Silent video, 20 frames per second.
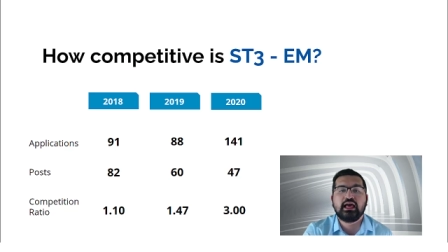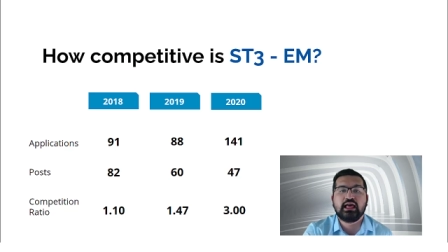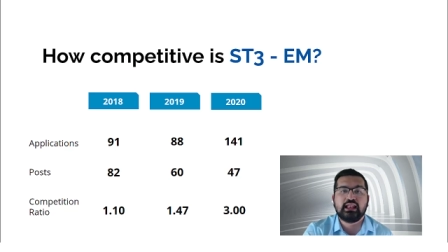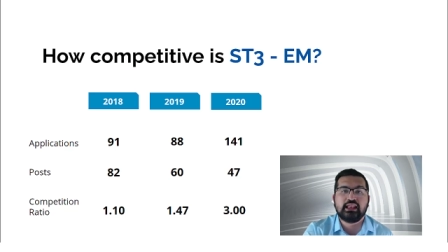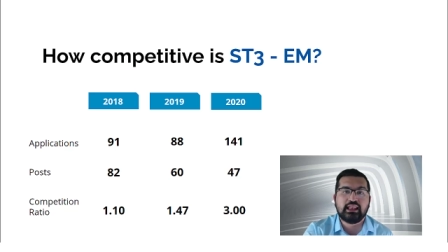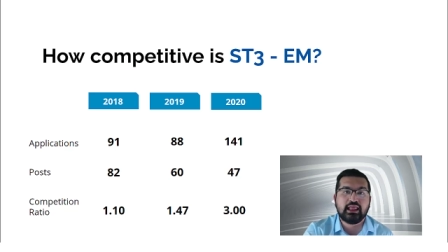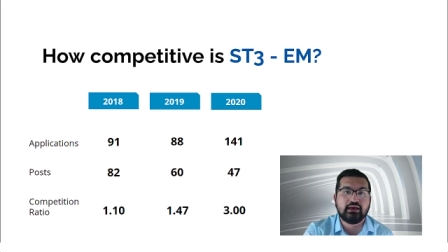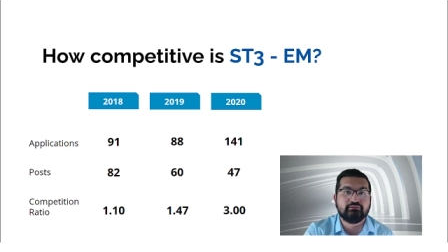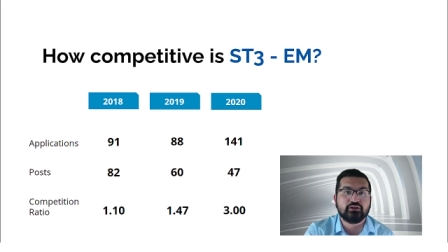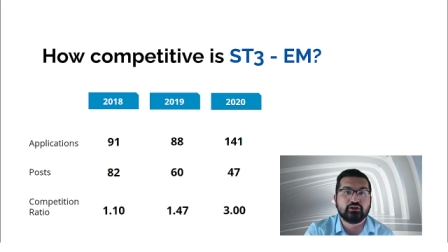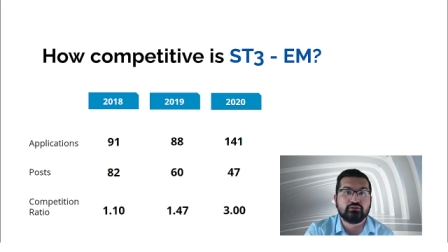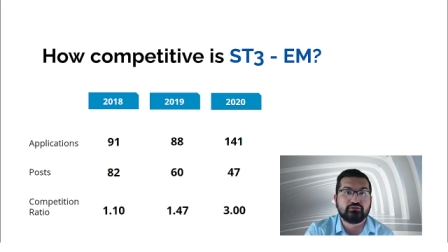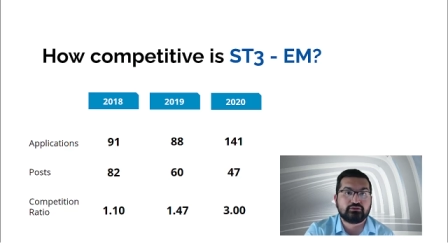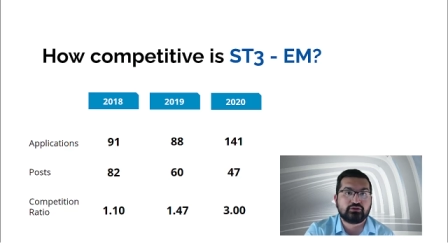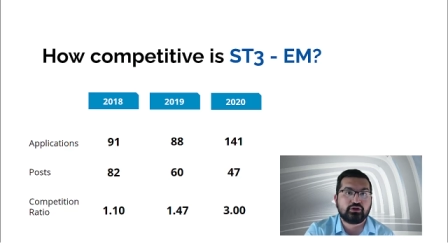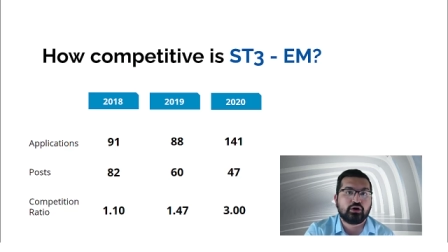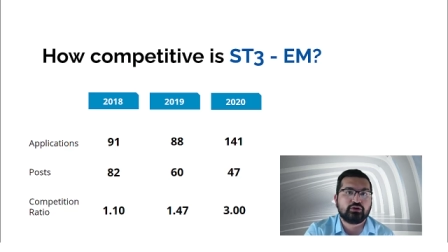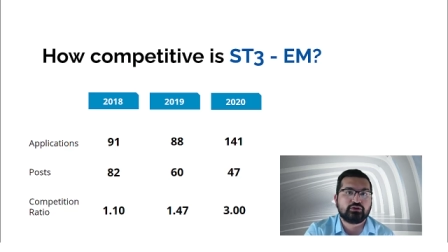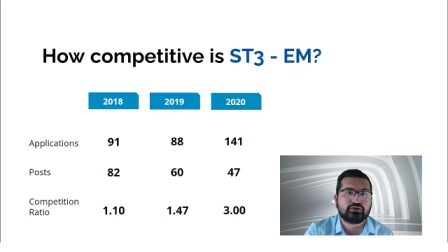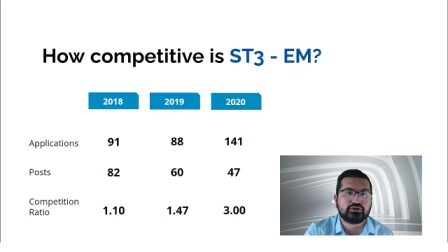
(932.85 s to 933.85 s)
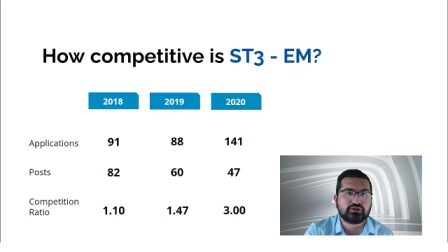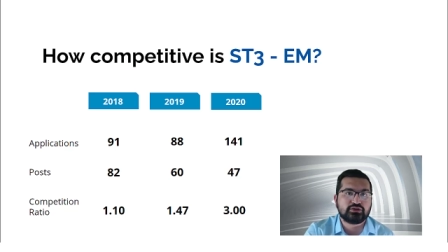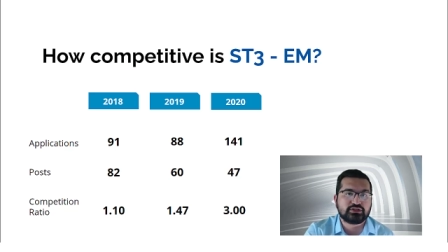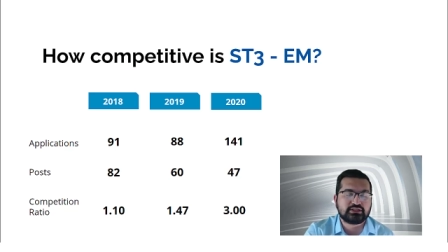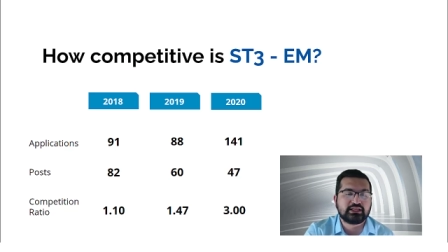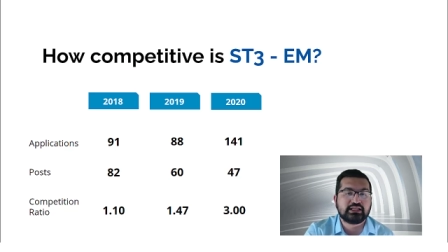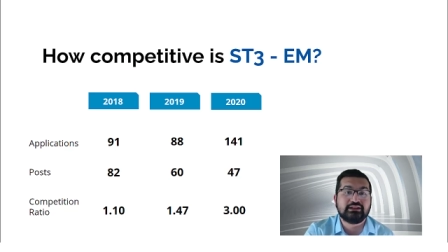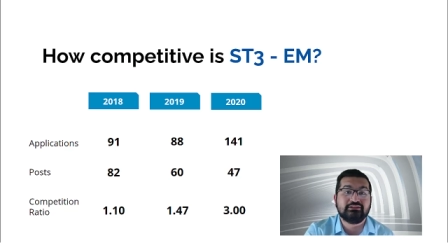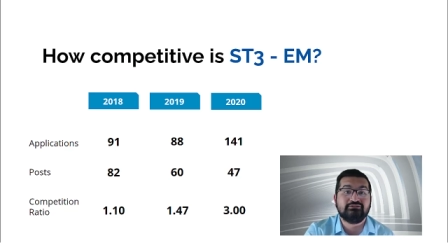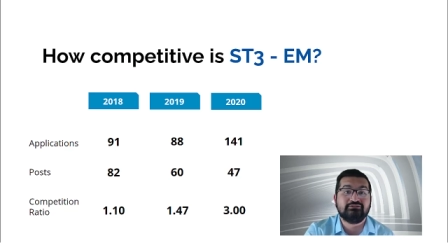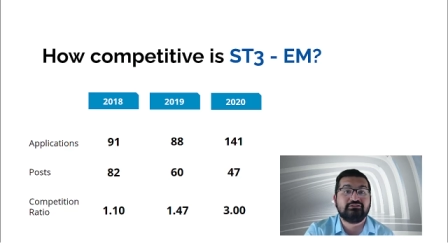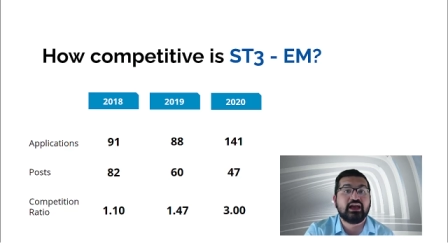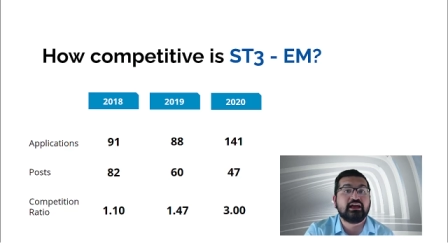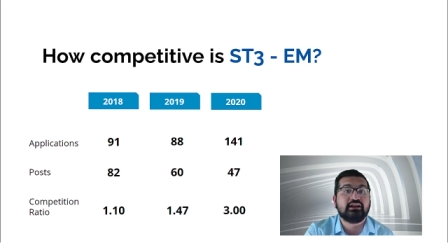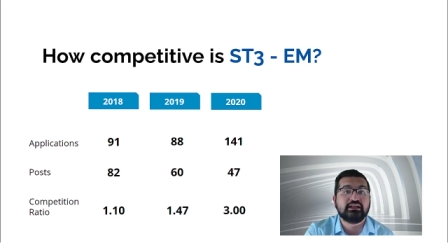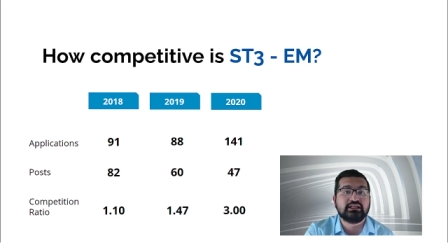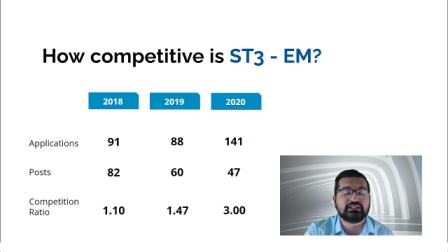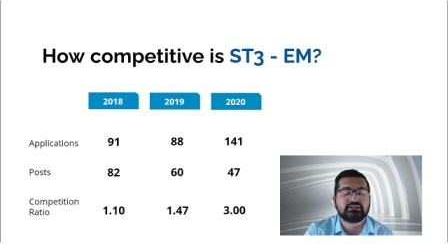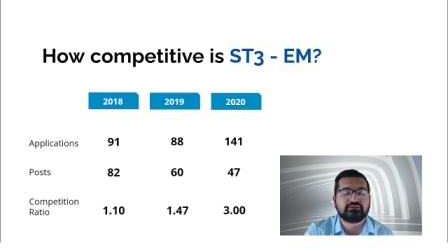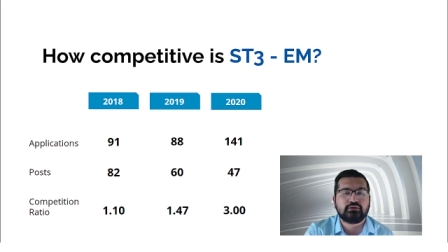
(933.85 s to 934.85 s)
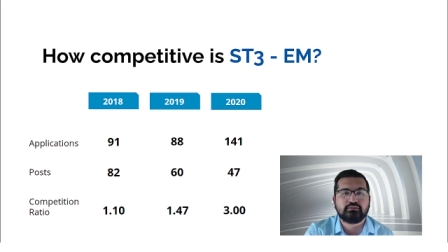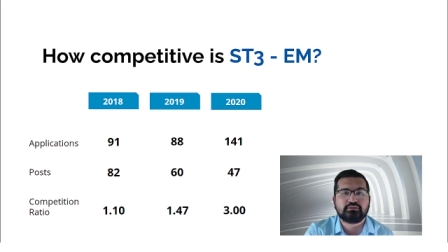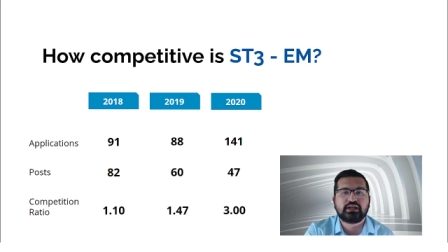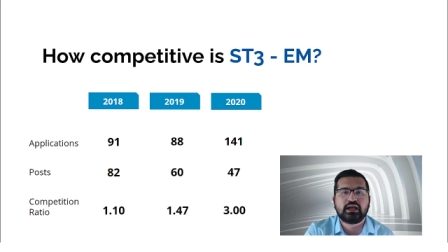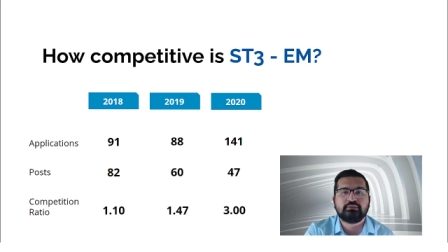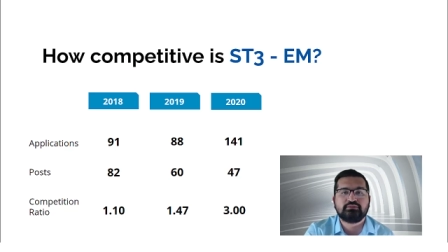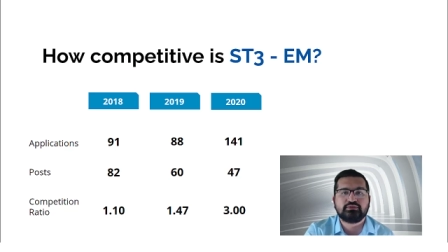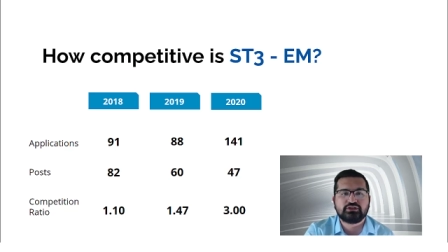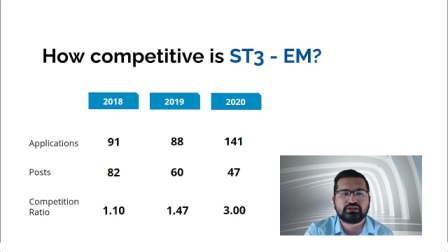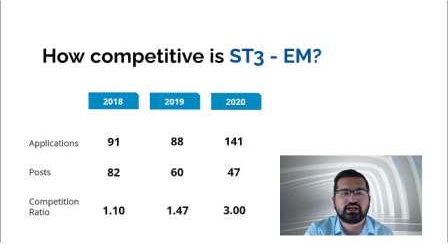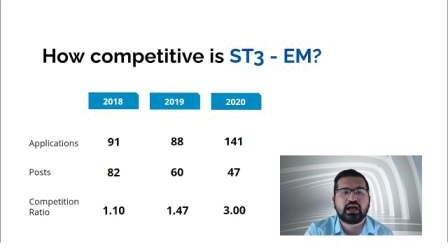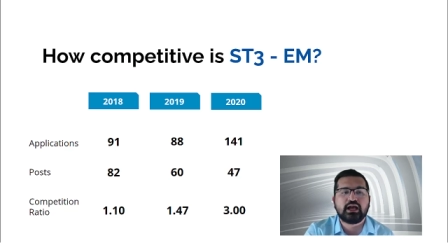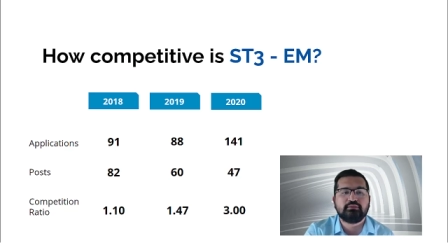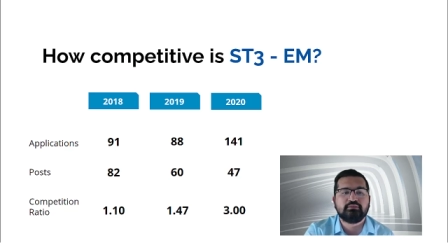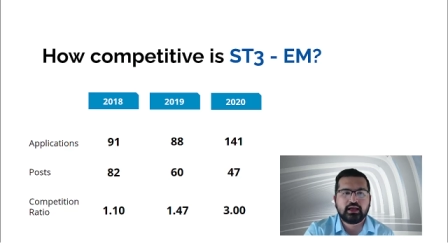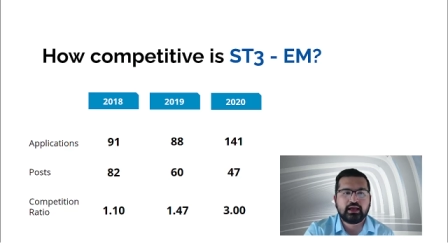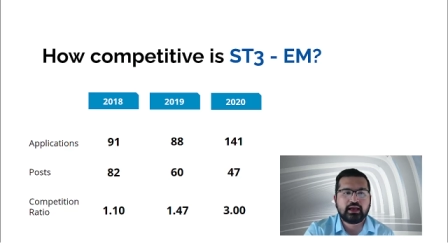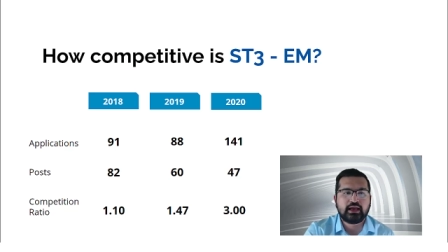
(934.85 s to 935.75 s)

level of doctors it varies from time to time